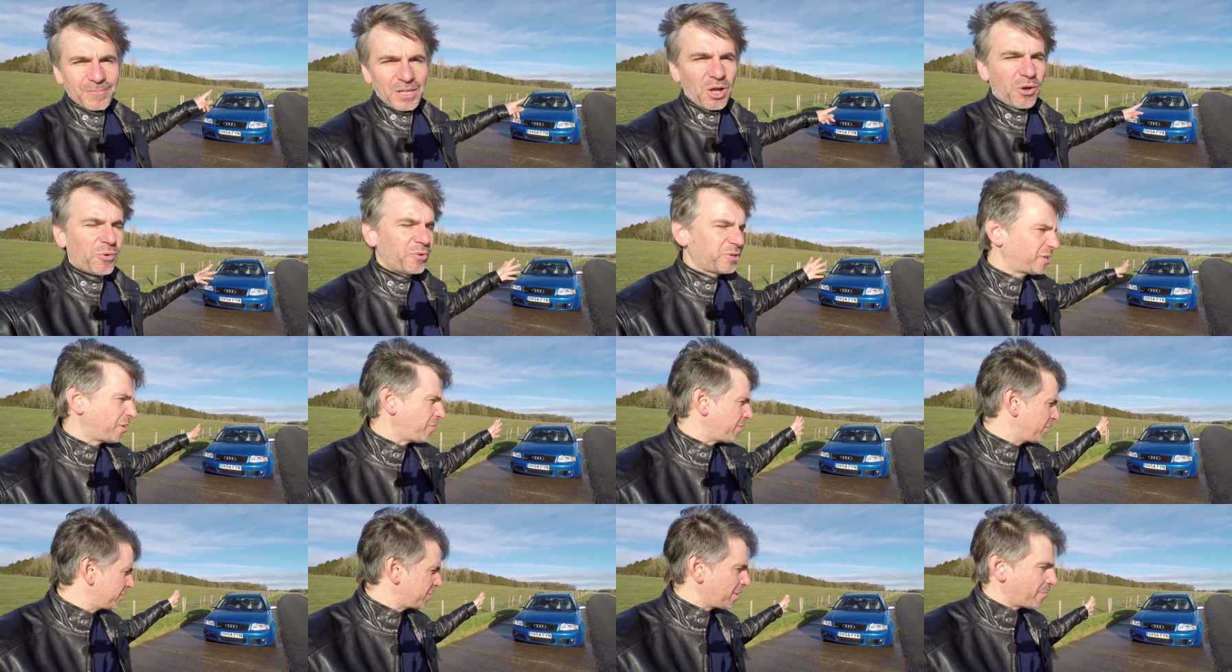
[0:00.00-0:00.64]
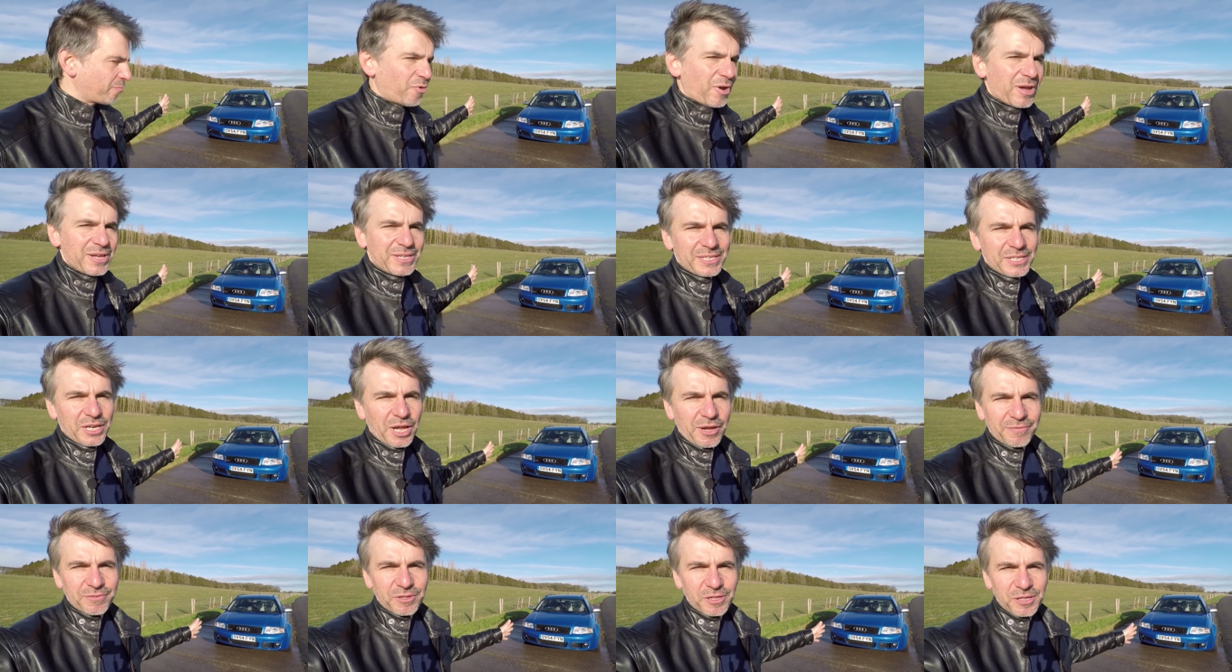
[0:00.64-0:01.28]
Also, it's
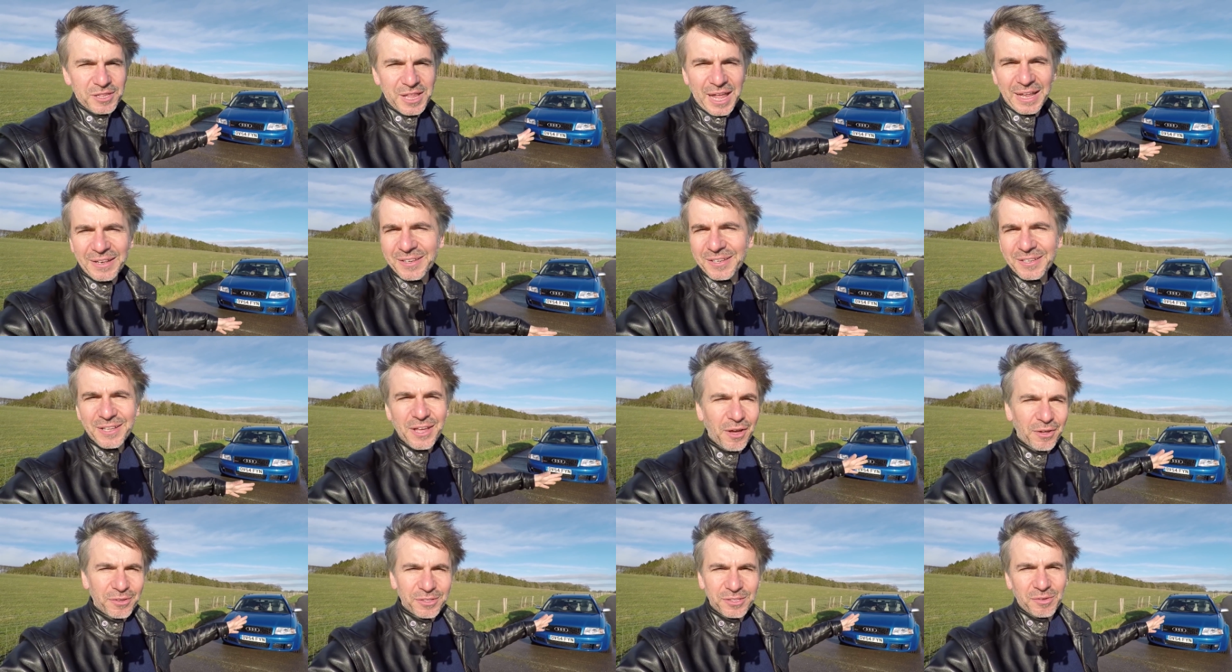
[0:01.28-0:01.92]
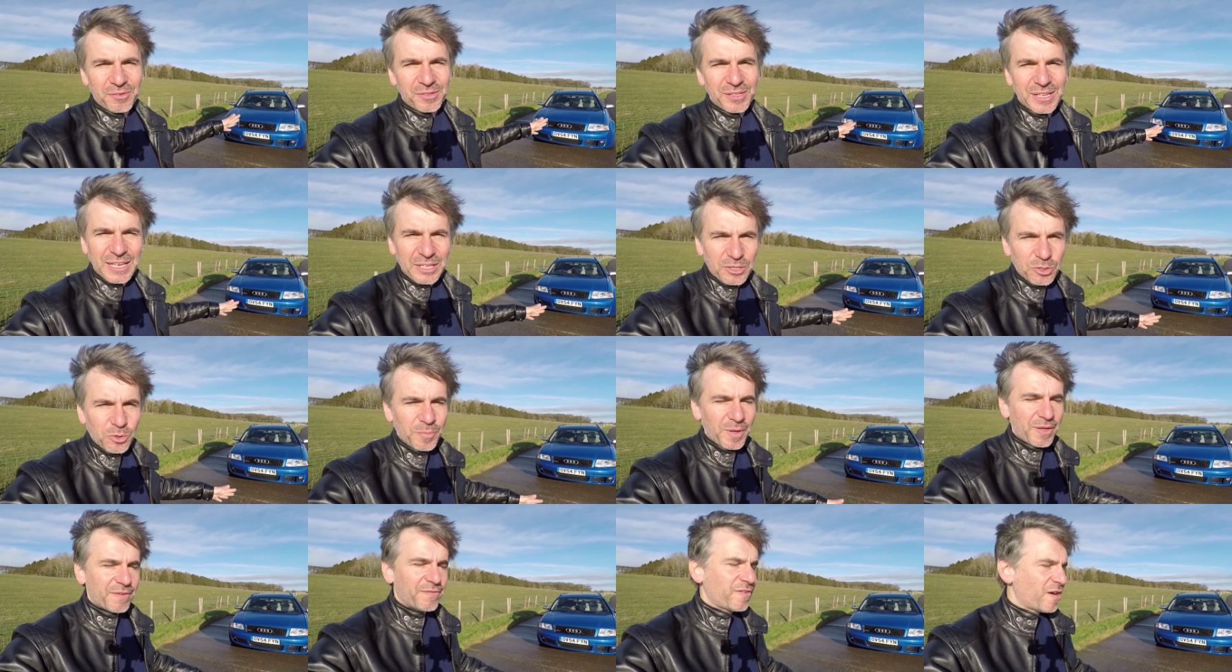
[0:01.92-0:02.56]
uprated over the standard car, so it's a
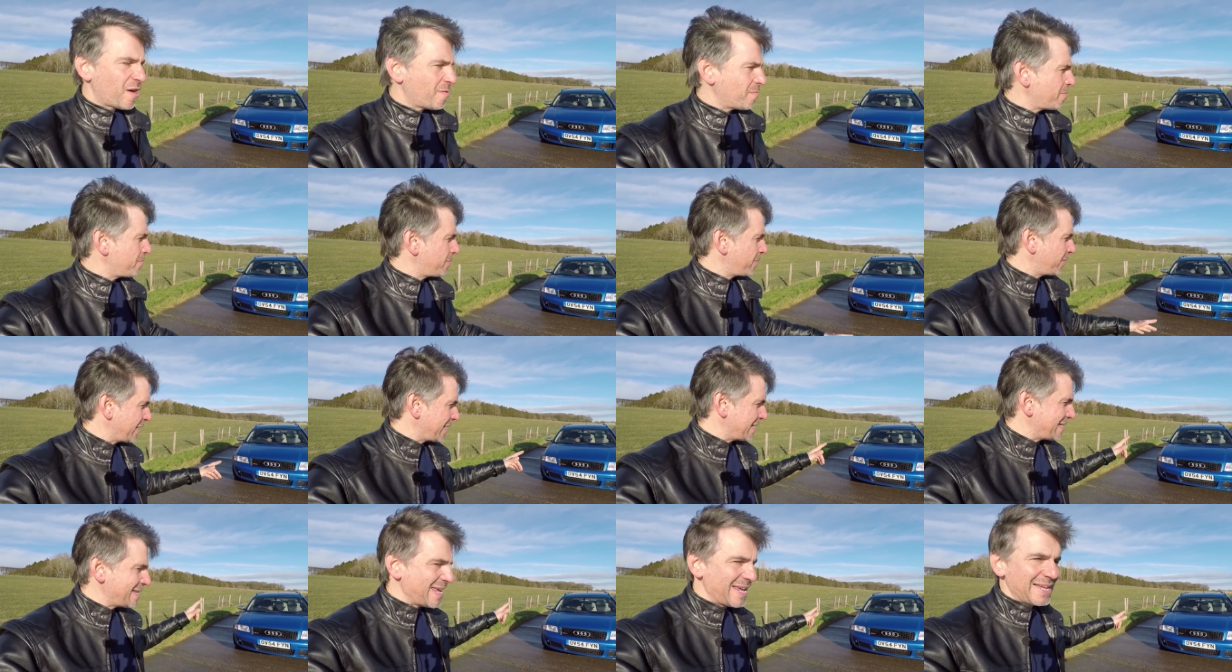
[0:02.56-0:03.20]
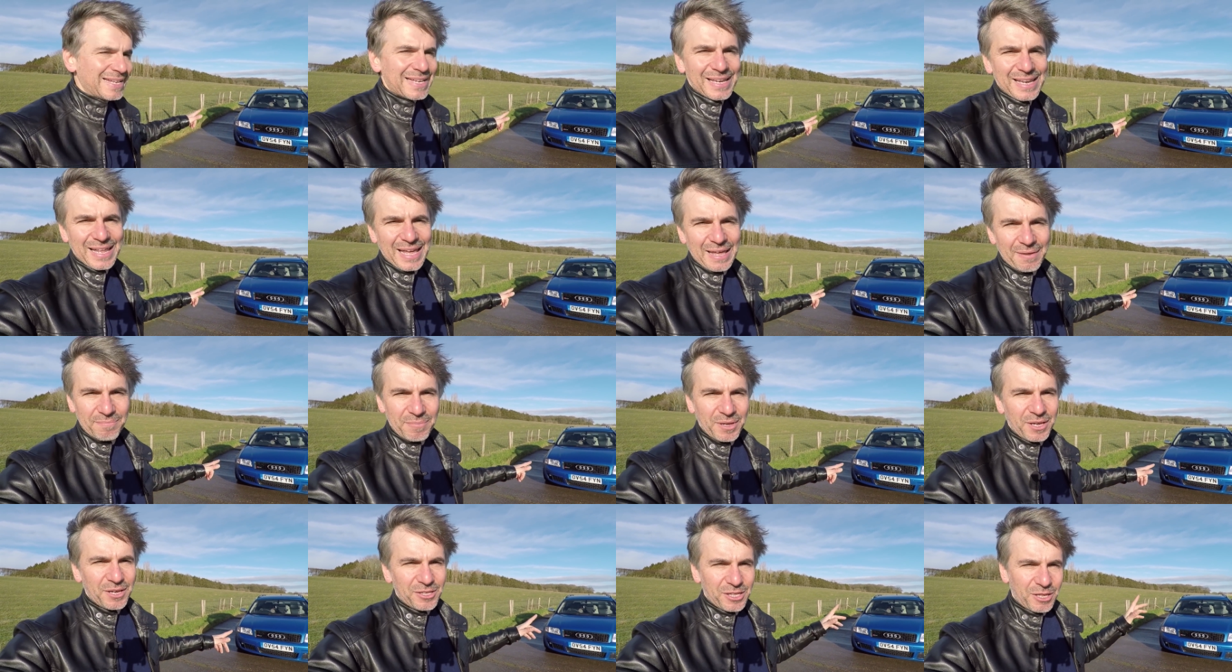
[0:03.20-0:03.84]
little bit firmer, but it needed
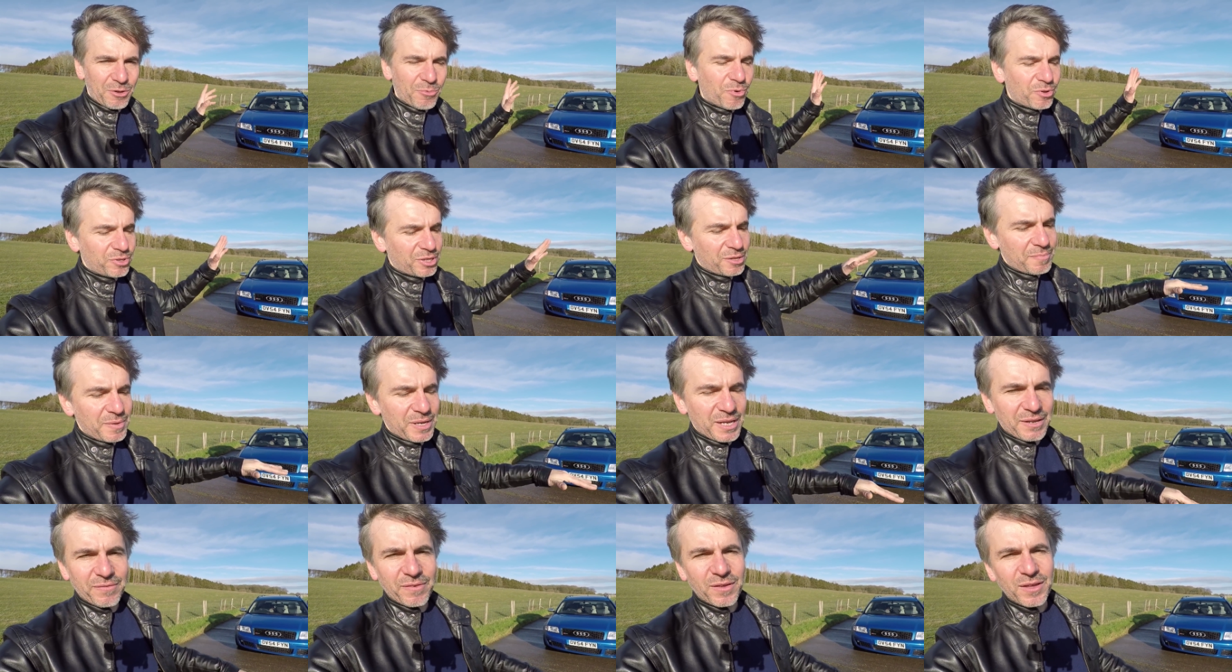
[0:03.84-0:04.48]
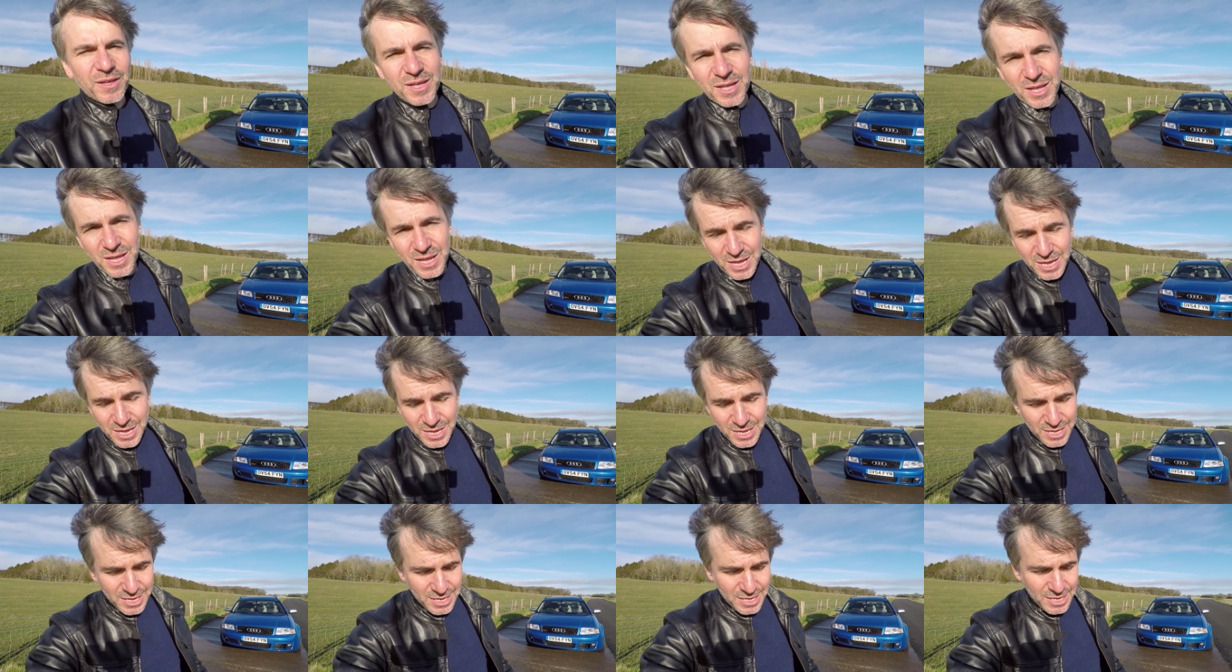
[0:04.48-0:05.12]
it because it was a bit of
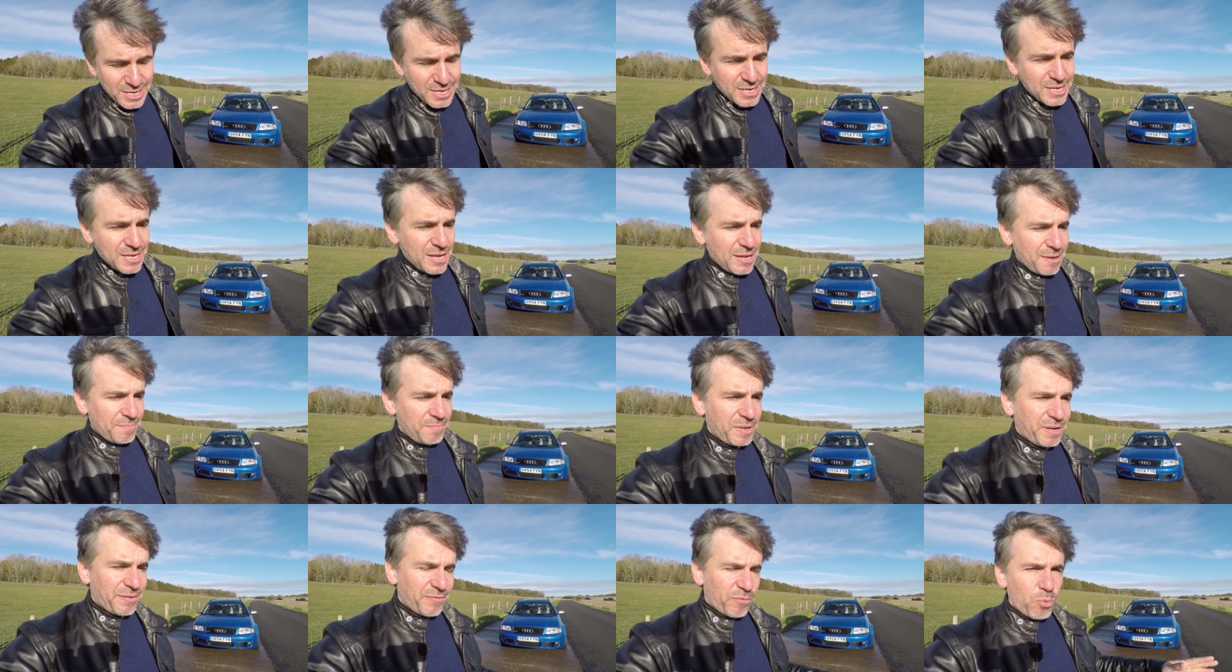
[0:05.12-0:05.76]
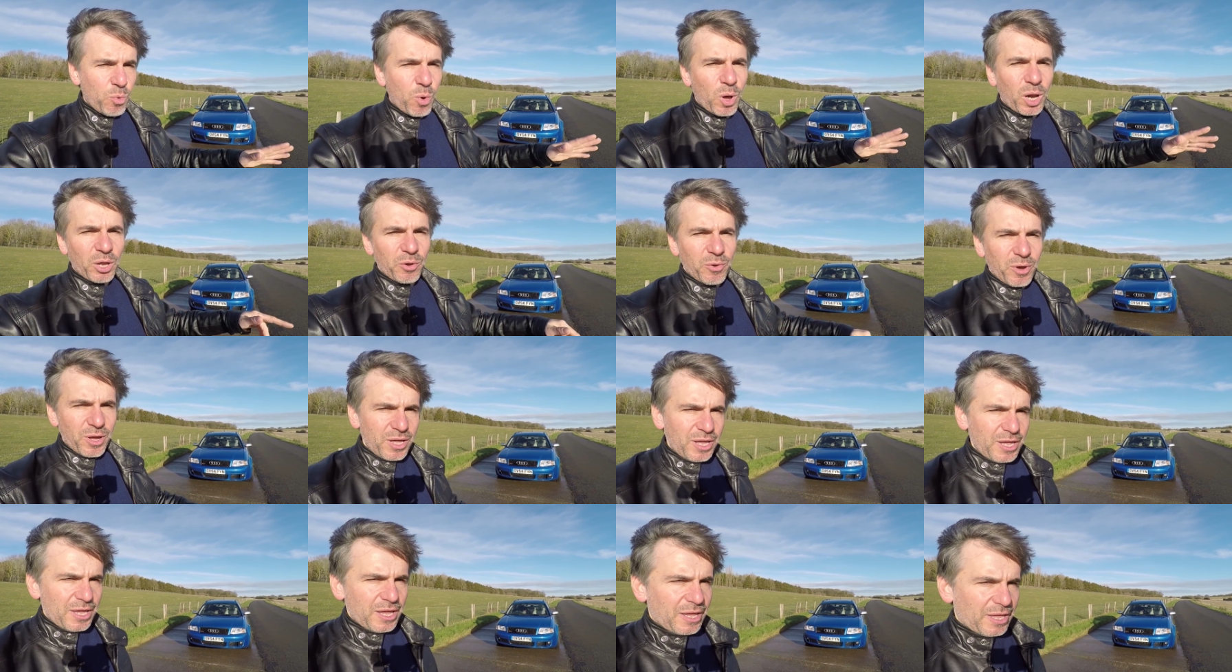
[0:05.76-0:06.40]
a
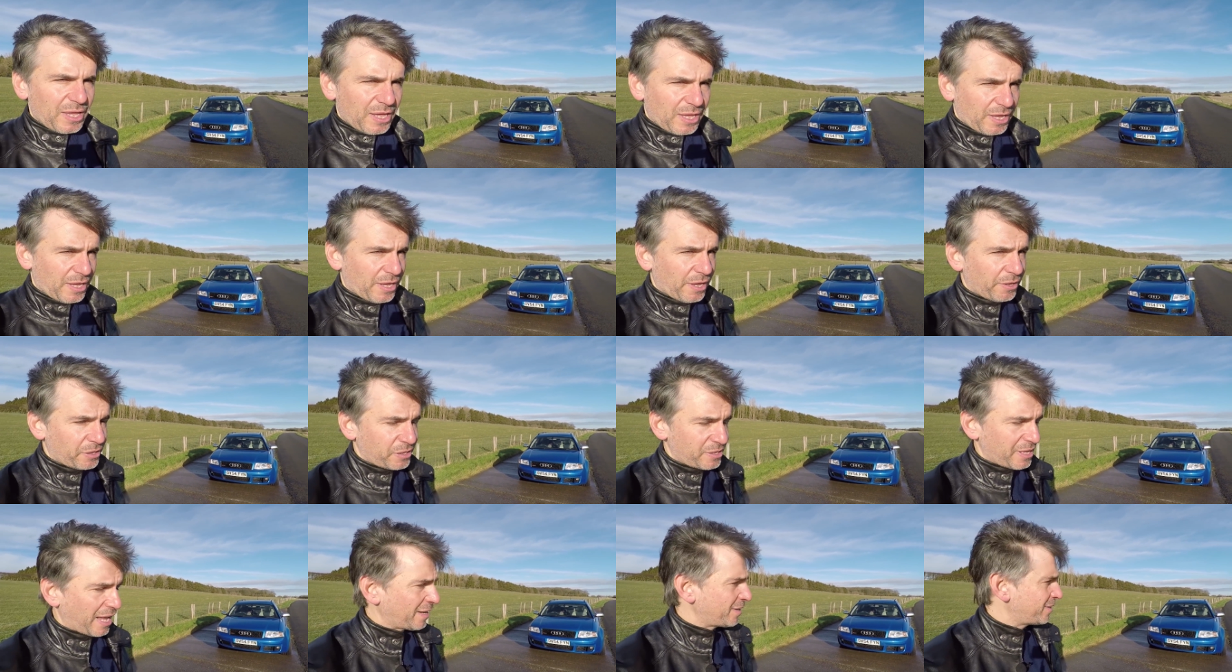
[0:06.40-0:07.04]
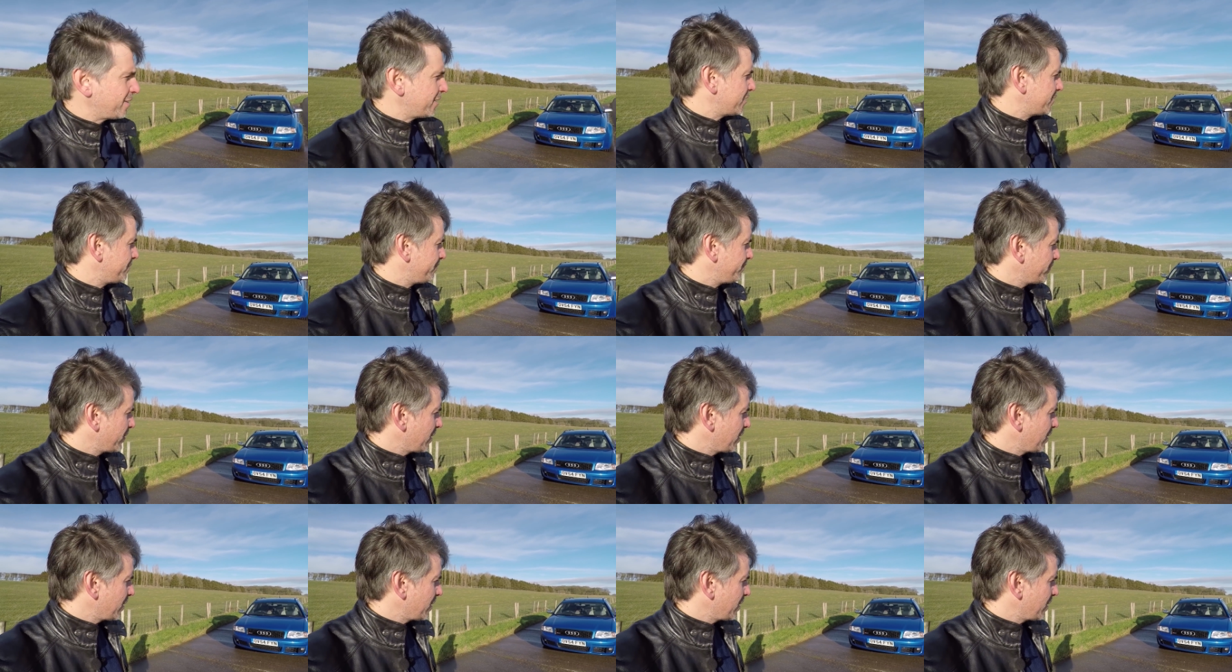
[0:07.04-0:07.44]
wallower as standard.